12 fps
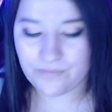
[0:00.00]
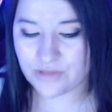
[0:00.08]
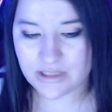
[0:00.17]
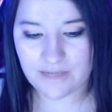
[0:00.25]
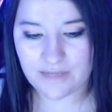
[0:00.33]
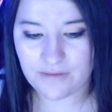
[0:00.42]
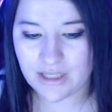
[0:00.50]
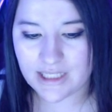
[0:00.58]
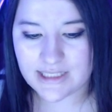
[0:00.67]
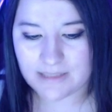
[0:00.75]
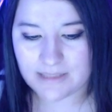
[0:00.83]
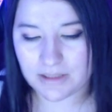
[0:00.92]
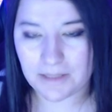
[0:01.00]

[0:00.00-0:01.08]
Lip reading: Definitely, it's something